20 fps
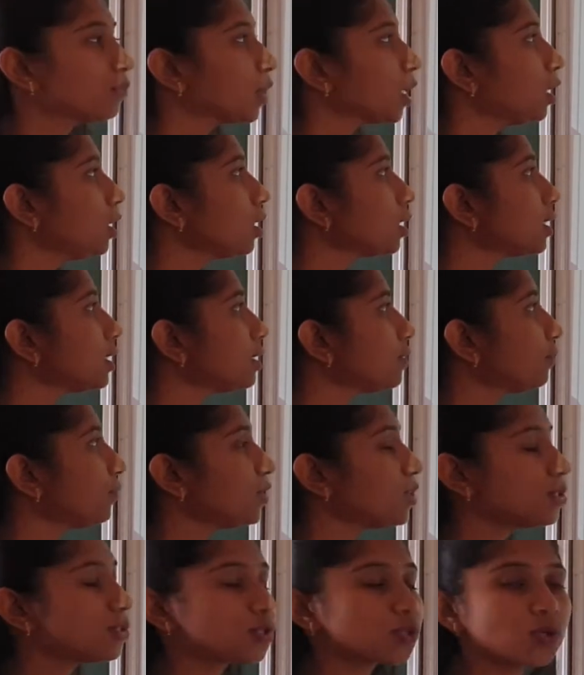Look at the
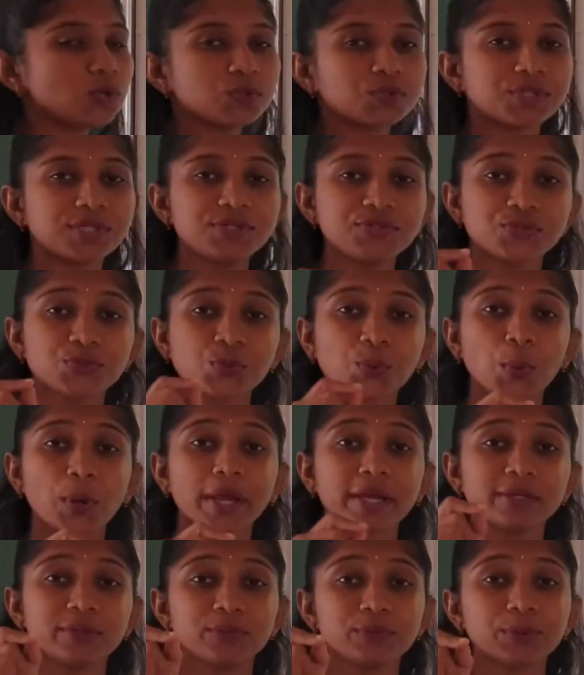first question,
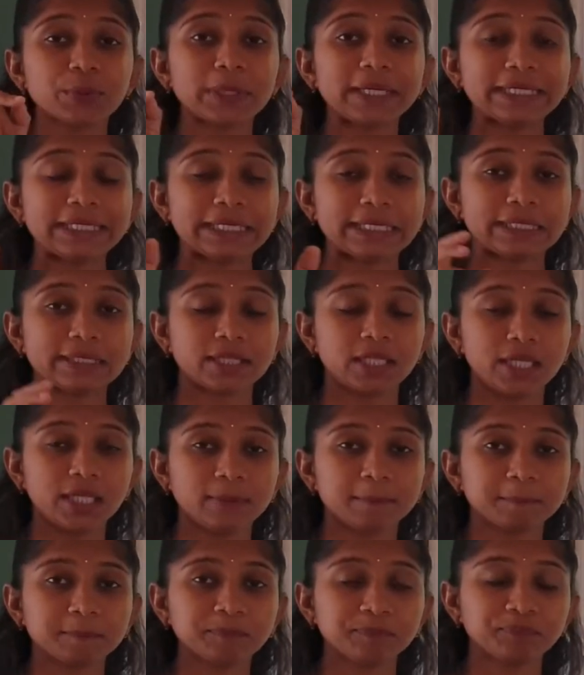square root
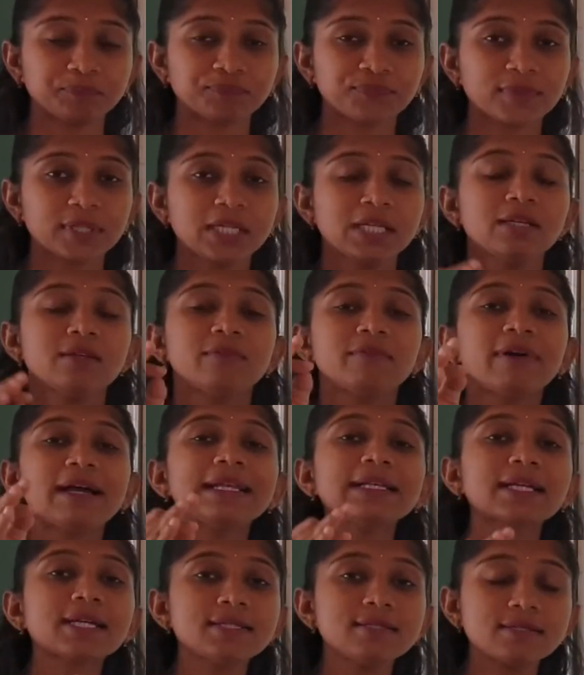23.
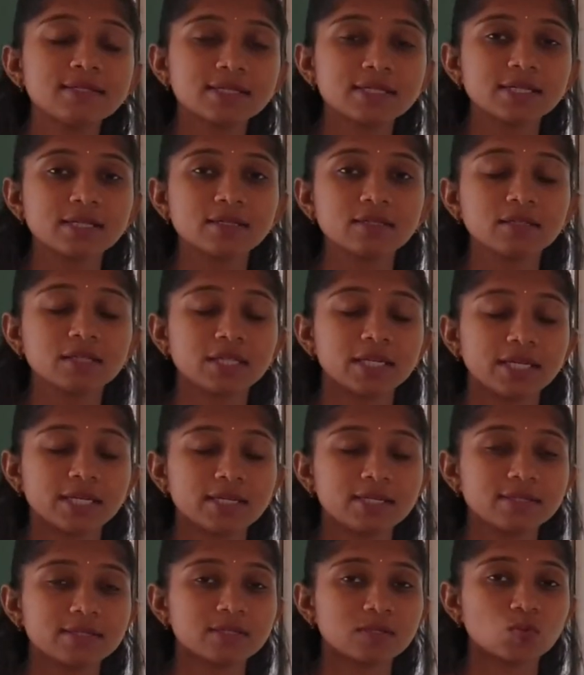Well, consider
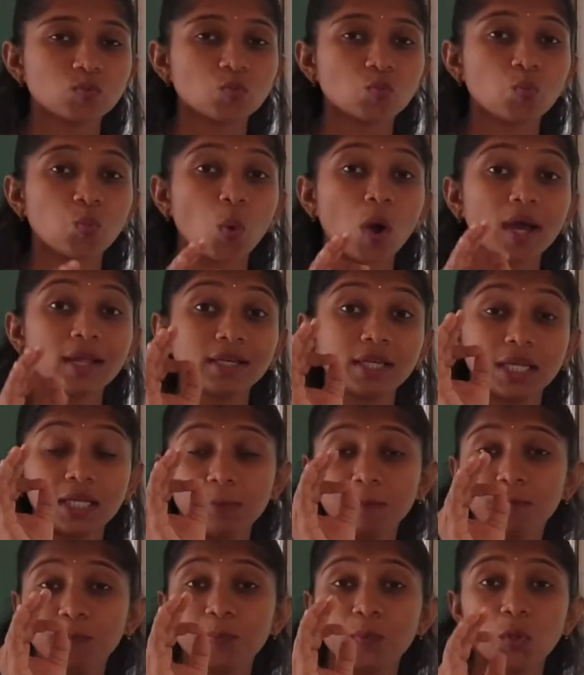this.
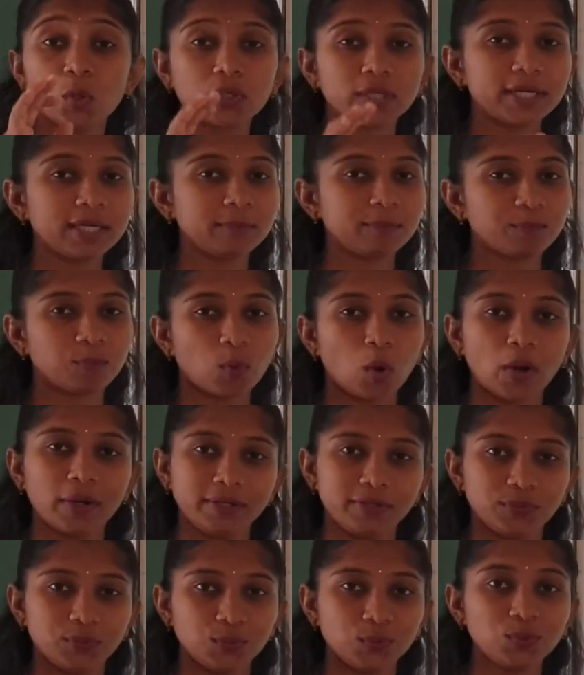One important
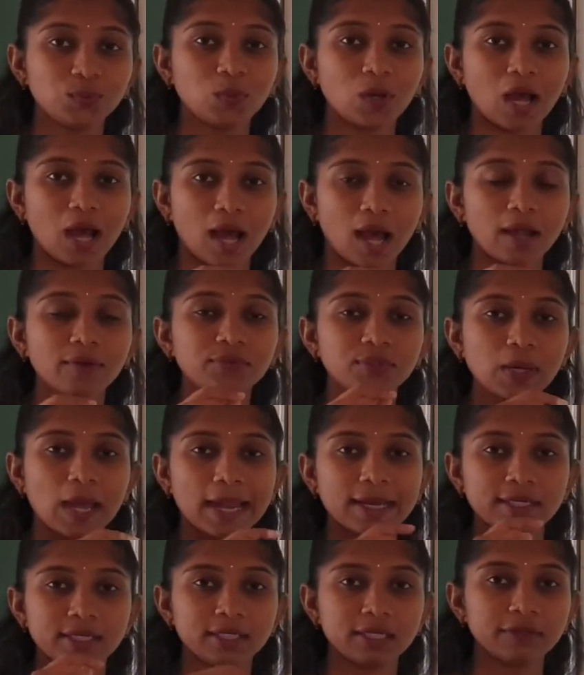point you have to
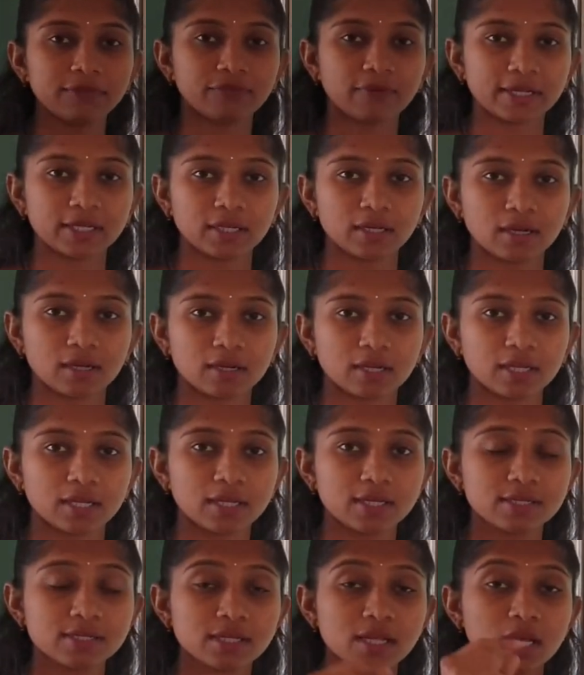identify here
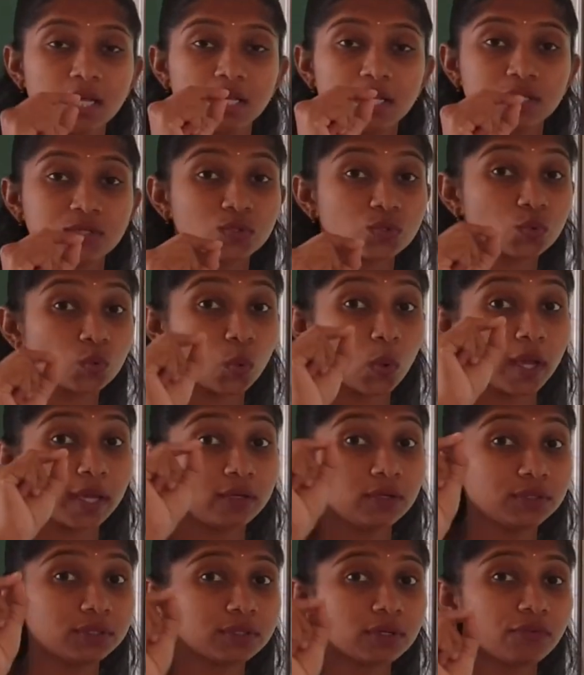is
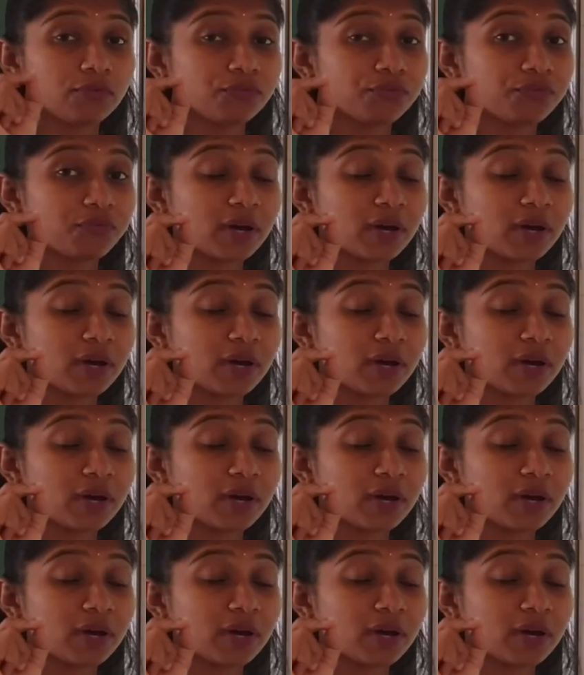square root of